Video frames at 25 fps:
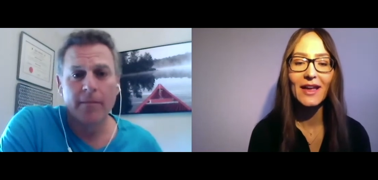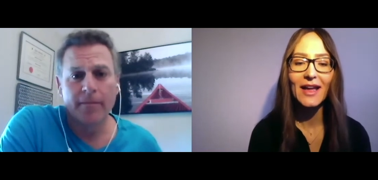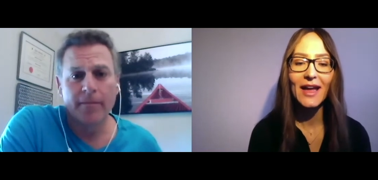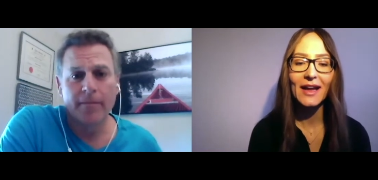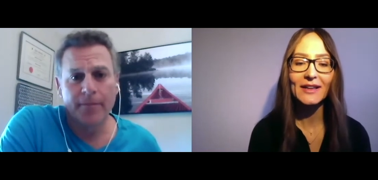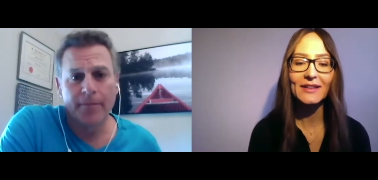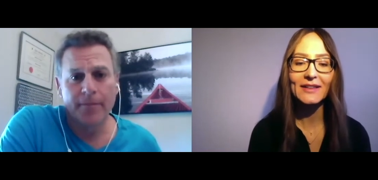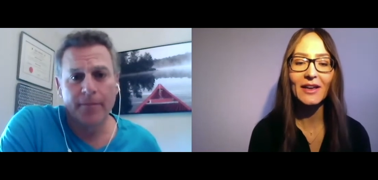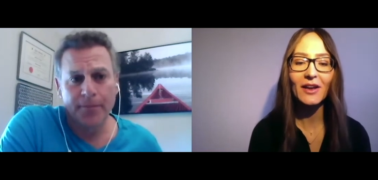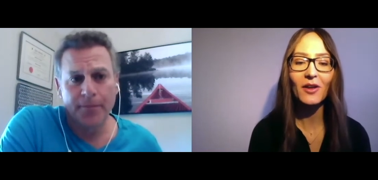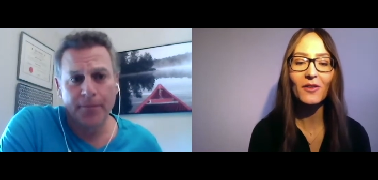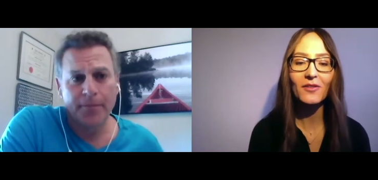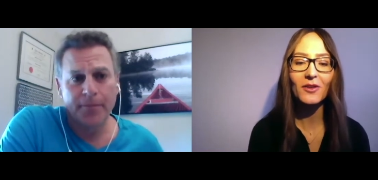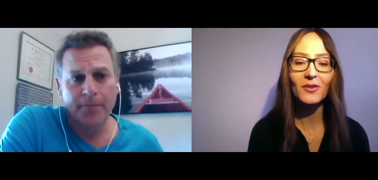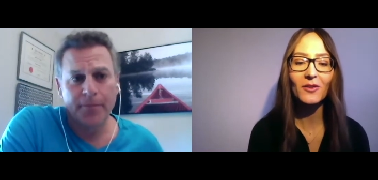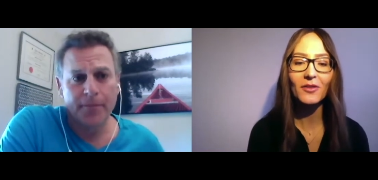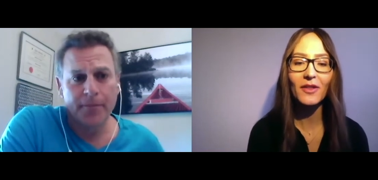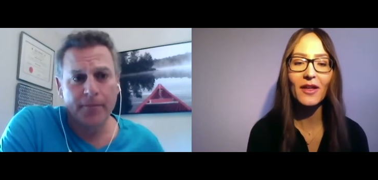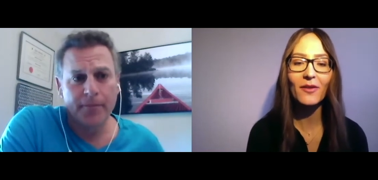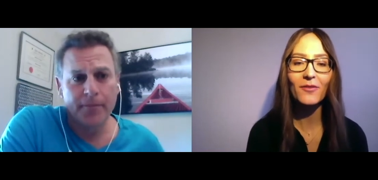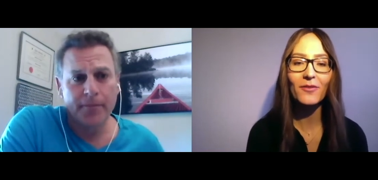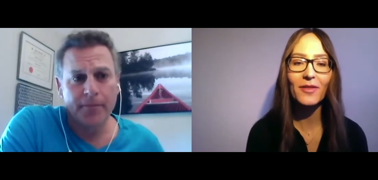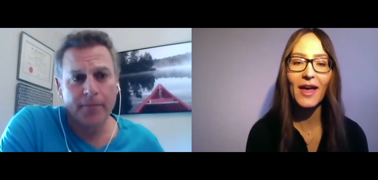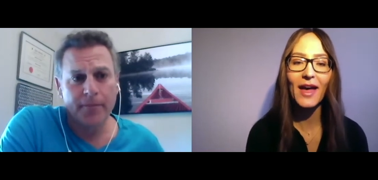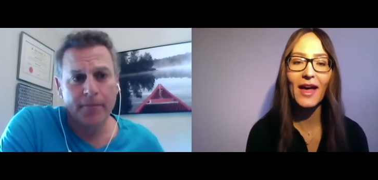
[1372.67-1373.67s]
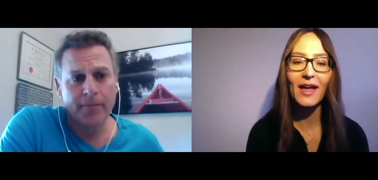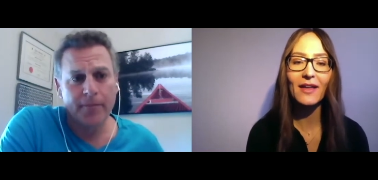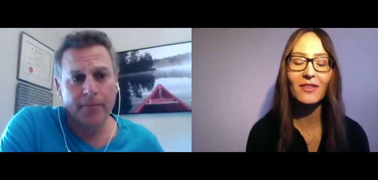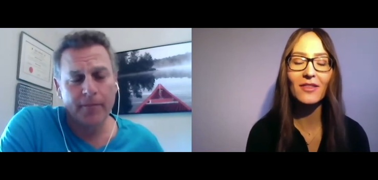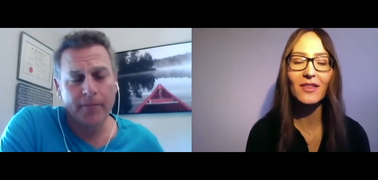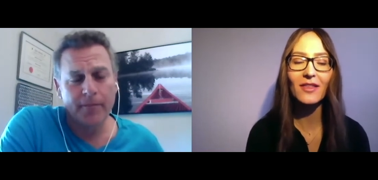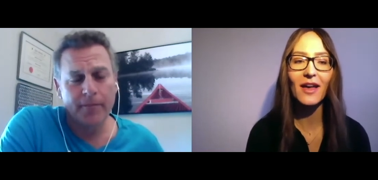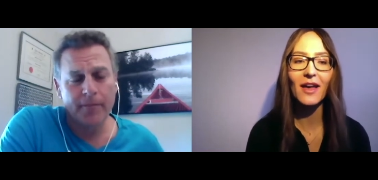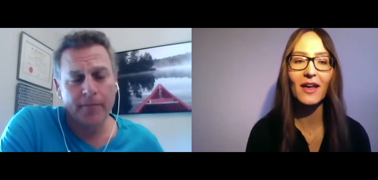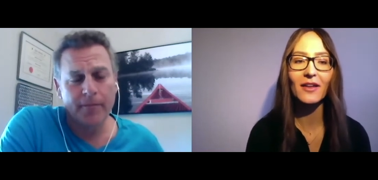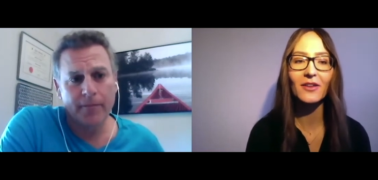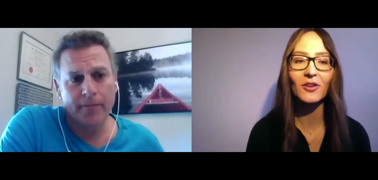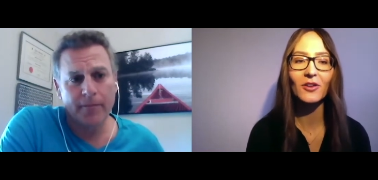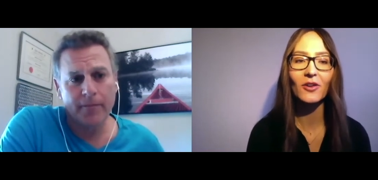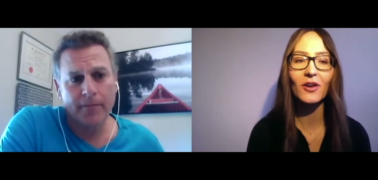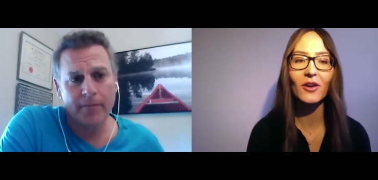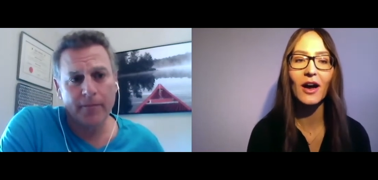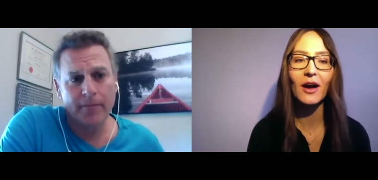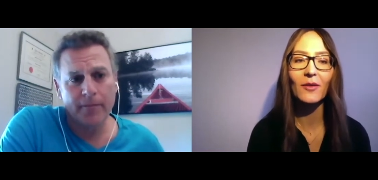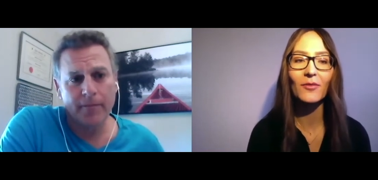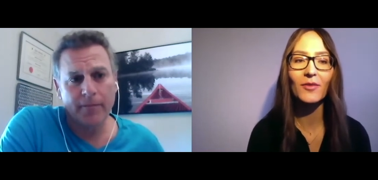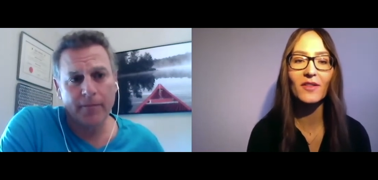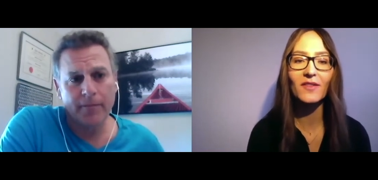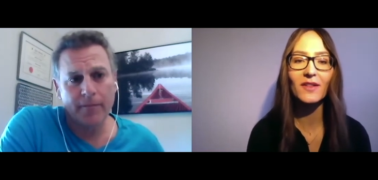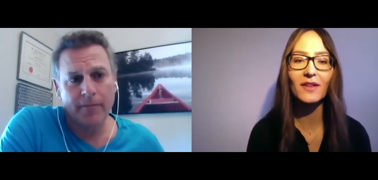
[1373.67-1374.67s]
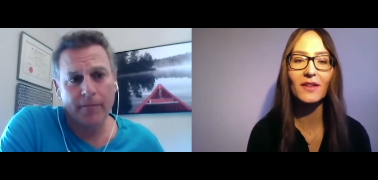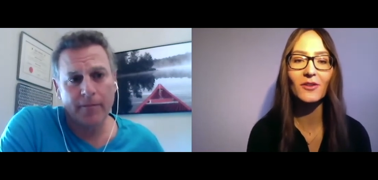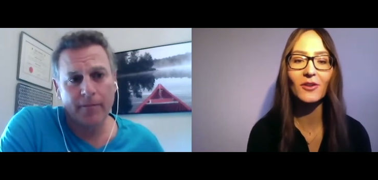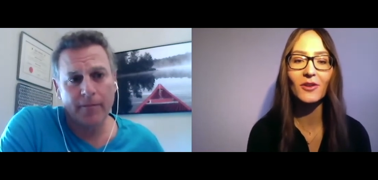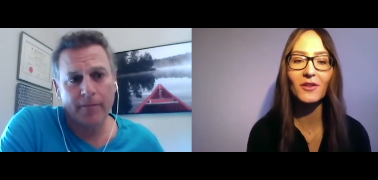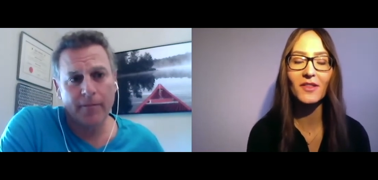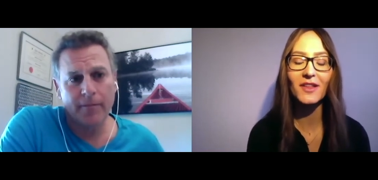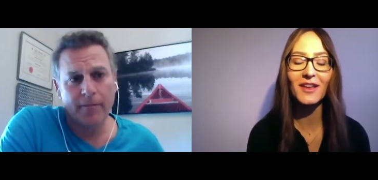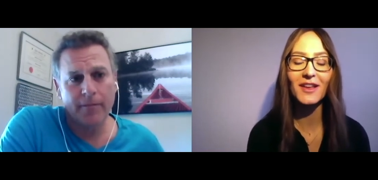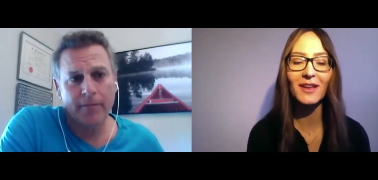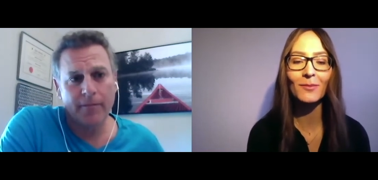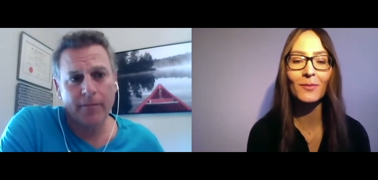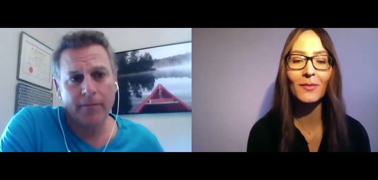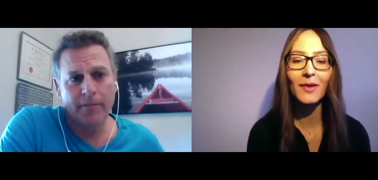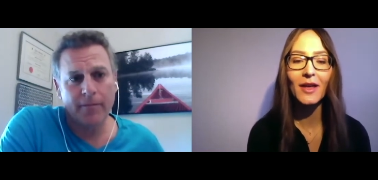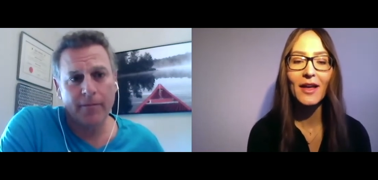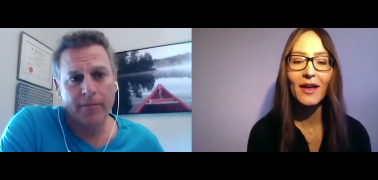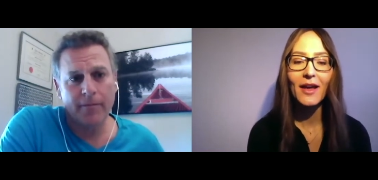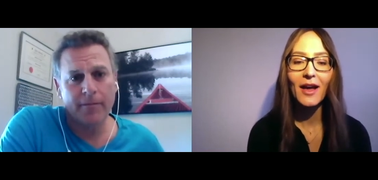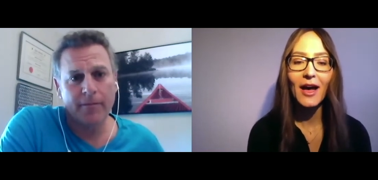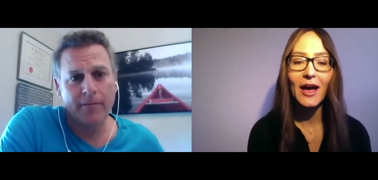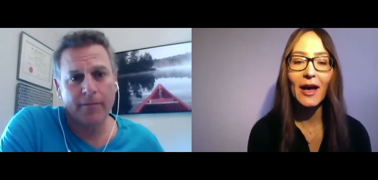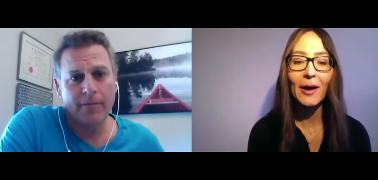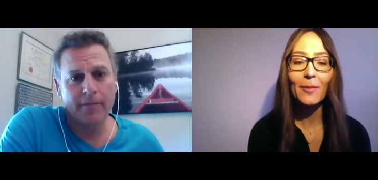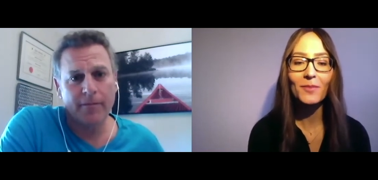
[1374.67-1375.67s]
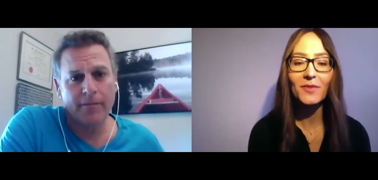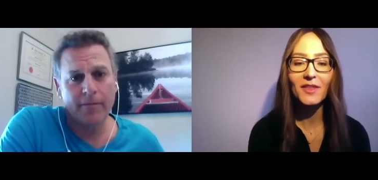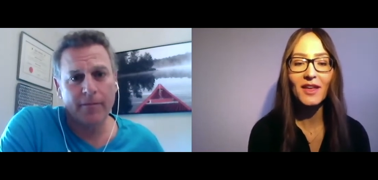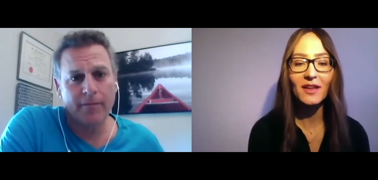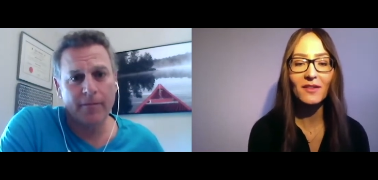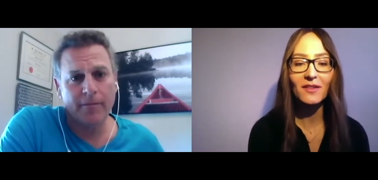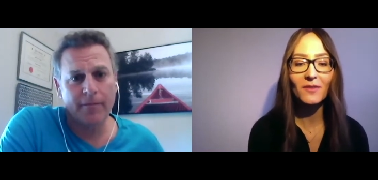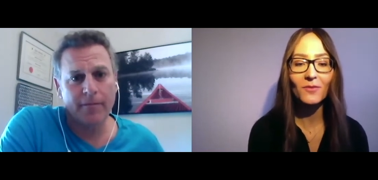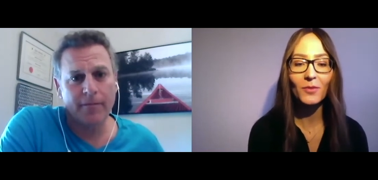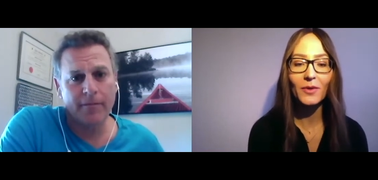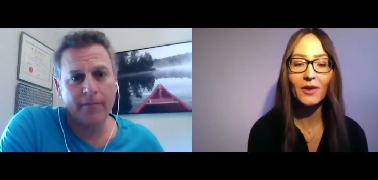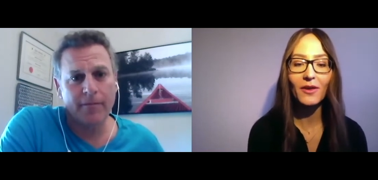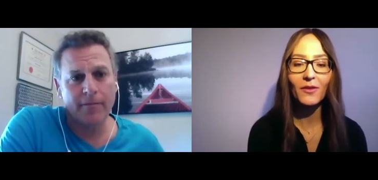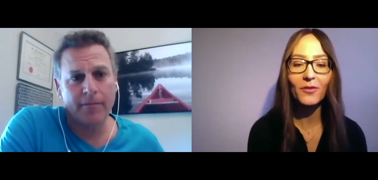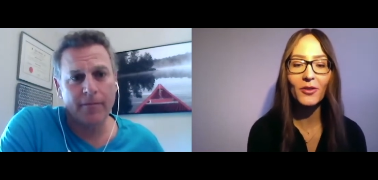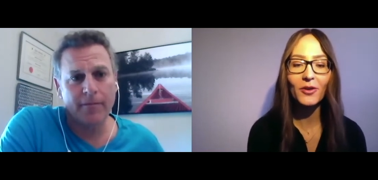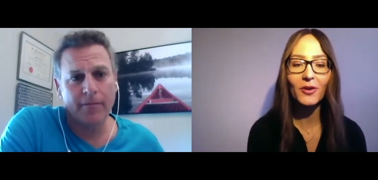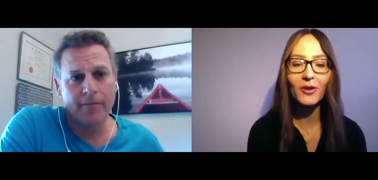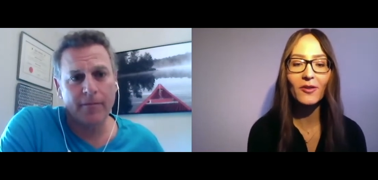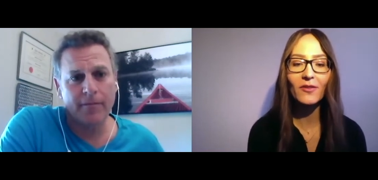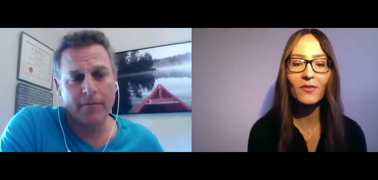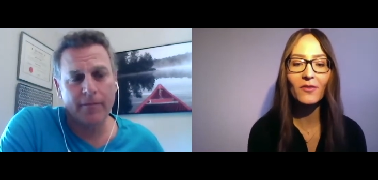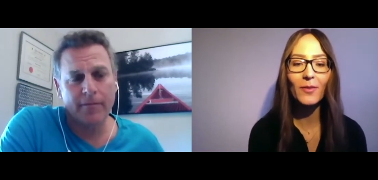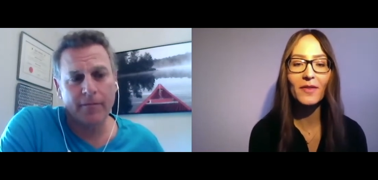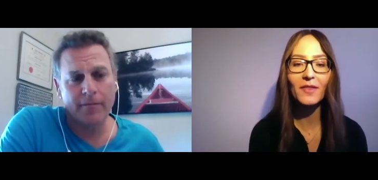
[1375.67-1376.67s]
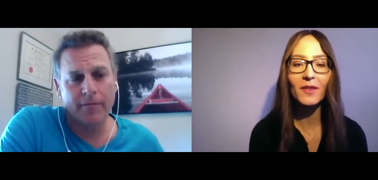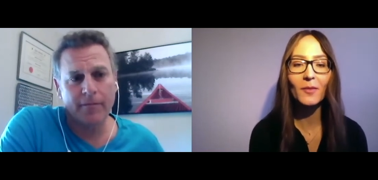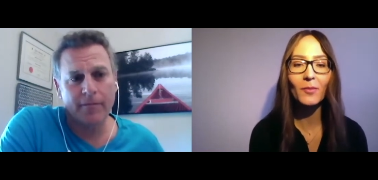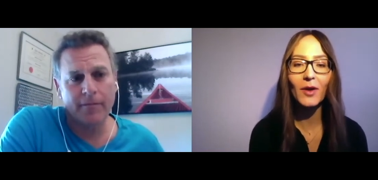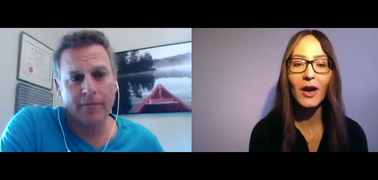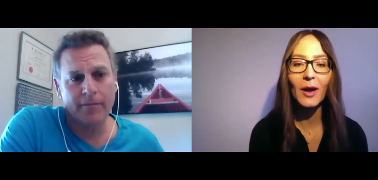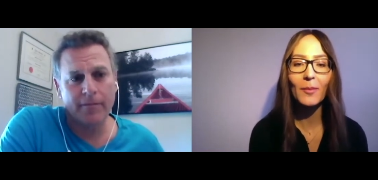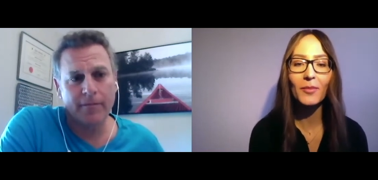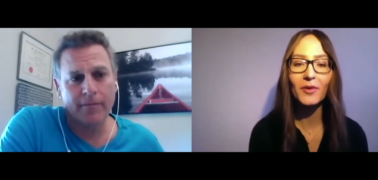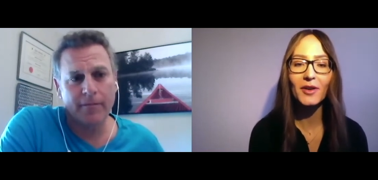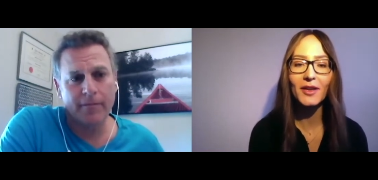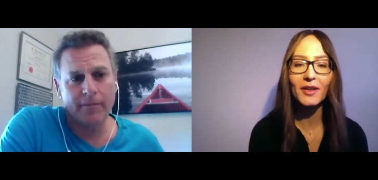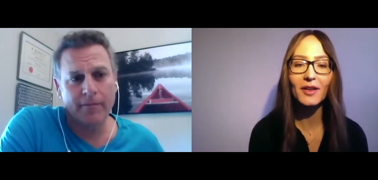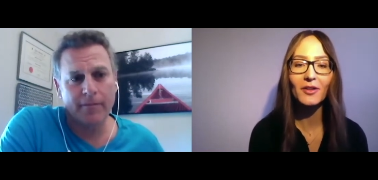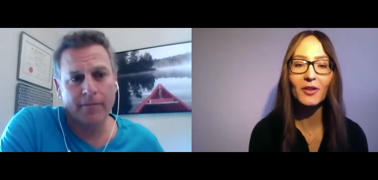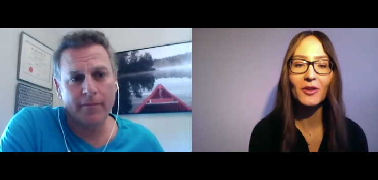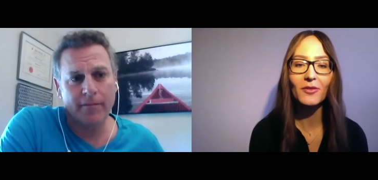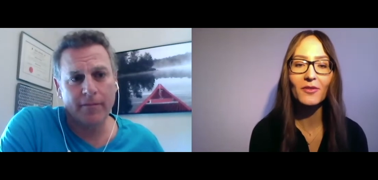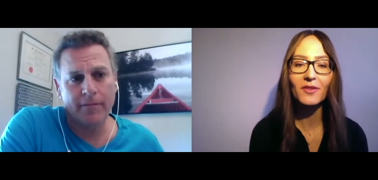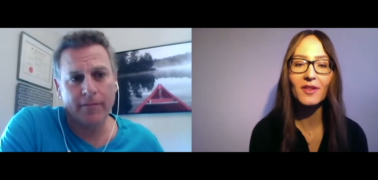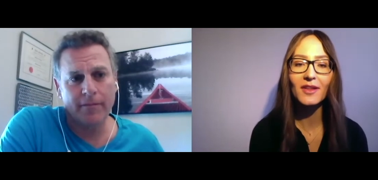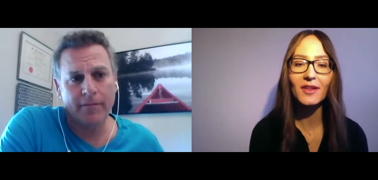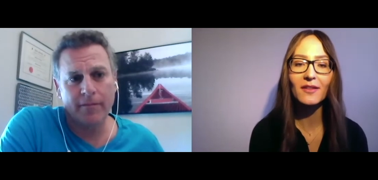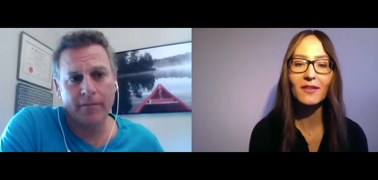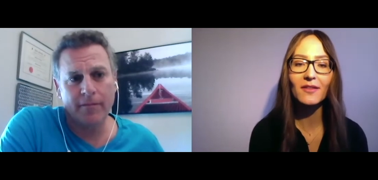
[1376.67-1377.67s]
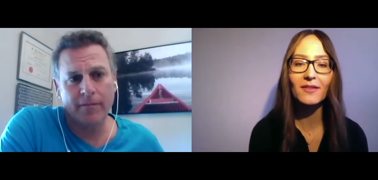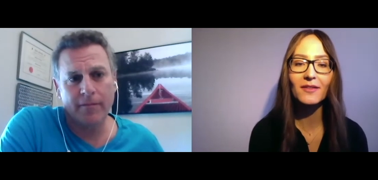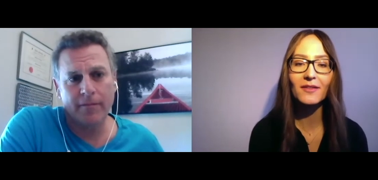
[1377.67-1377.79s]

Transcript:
Speaker 1: And I also love that uh, your office and your team updates realtors when the property closes